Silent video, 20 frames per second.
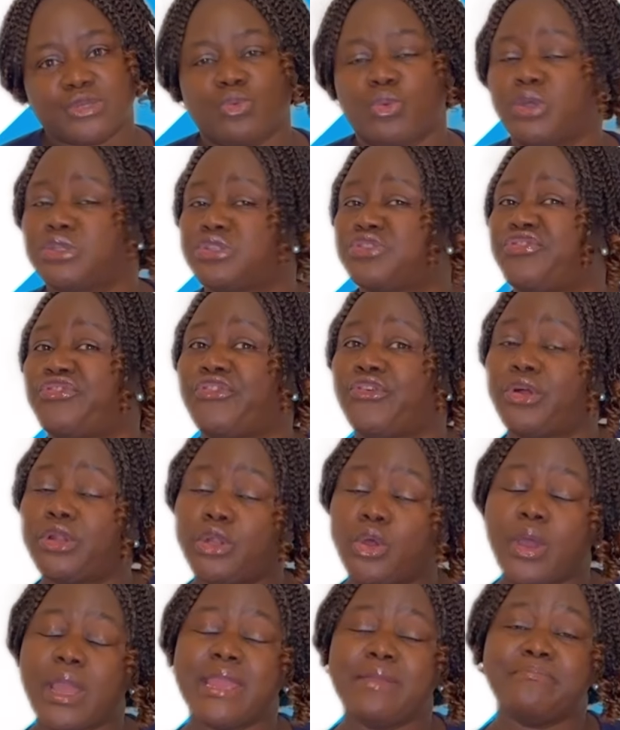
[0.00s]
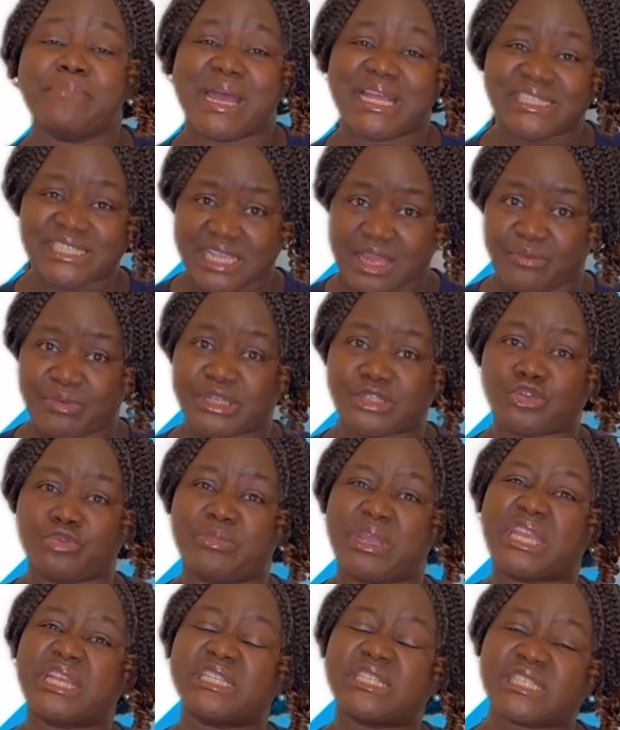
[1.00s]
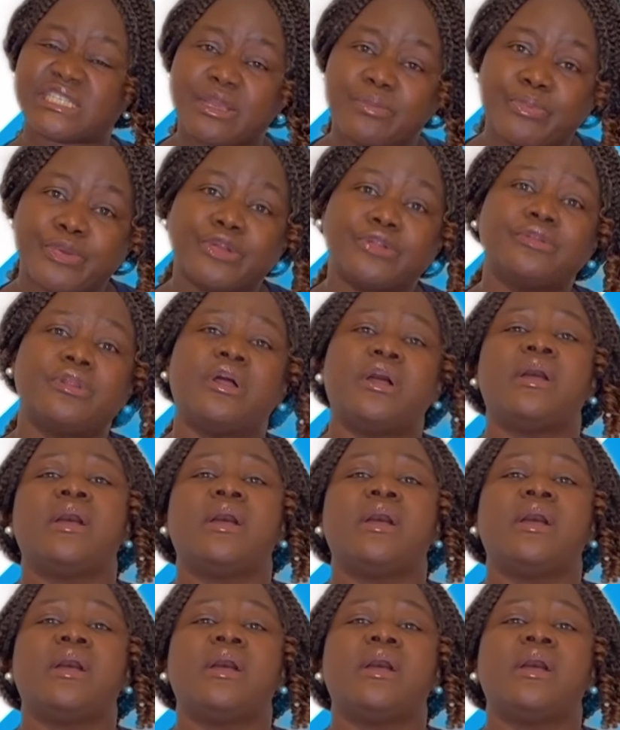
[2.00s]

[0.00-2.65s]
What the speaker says: We want to follow a matter to make it simple.